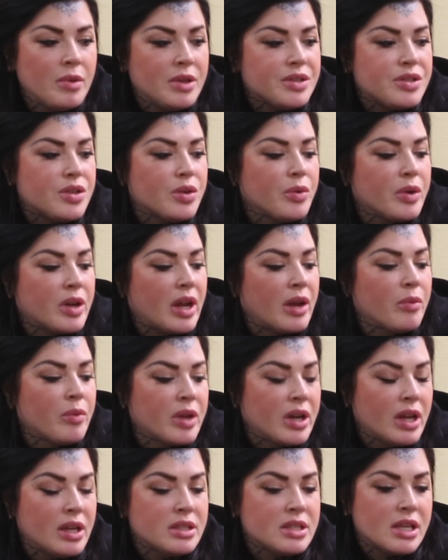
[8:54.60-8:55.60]
So when I
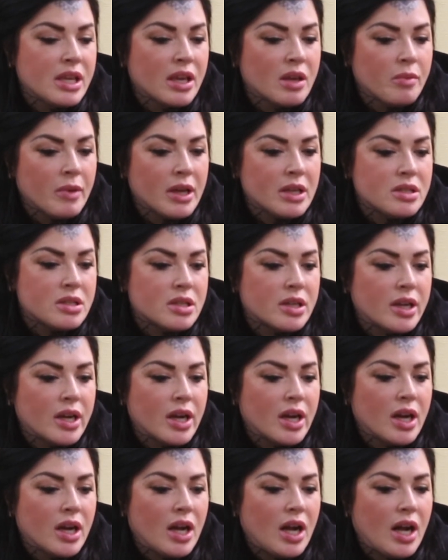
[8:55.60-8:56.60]
went on to Ink
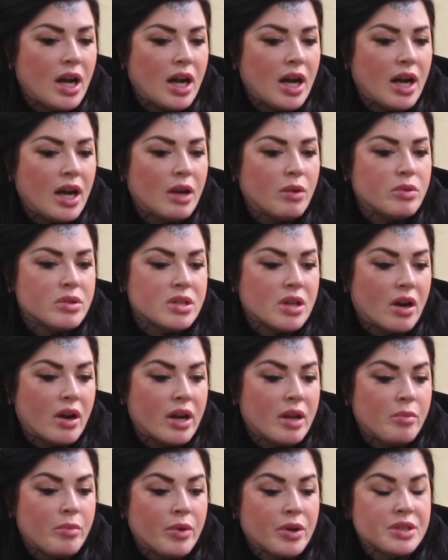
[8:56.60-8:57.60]
Master, I was
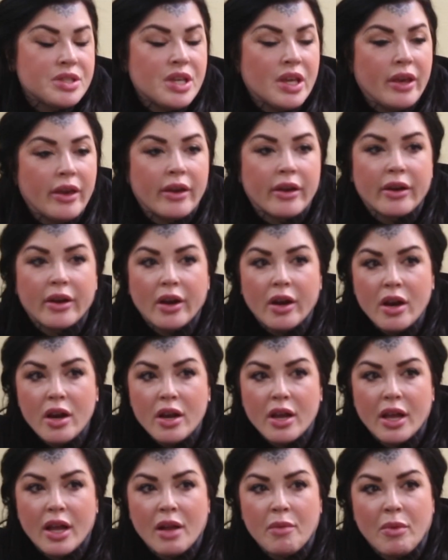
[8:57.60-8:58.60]
already booked a year,
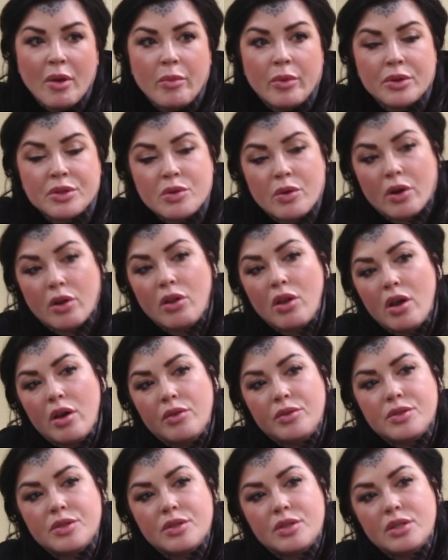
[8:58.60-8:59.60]
and my books were
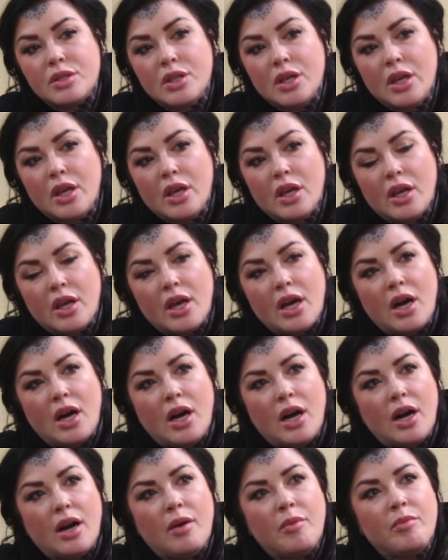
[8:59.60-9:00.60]
closed.
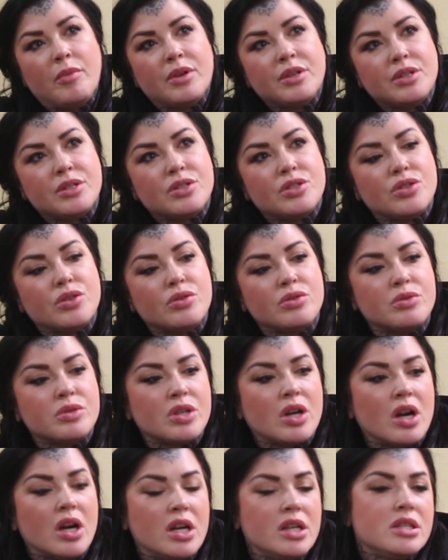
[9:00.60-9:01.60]
So it
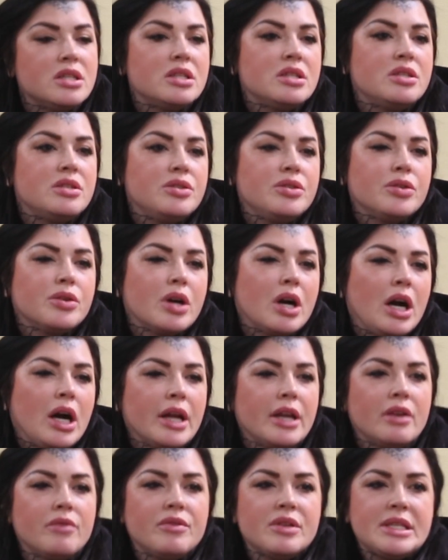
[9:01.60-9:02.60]
was hard to
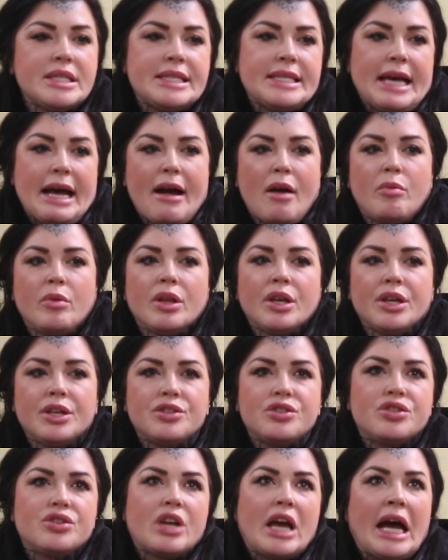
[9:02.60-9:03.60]
kind of
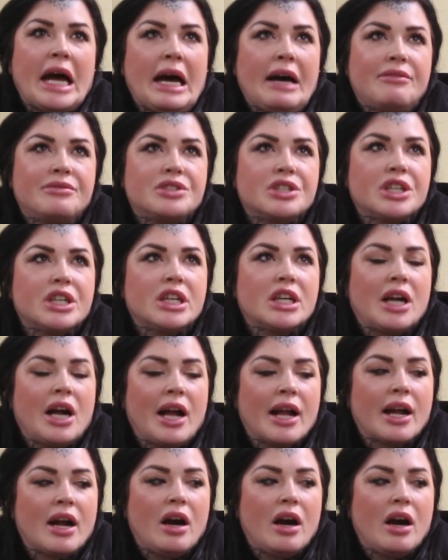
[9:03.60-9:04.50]
establish after I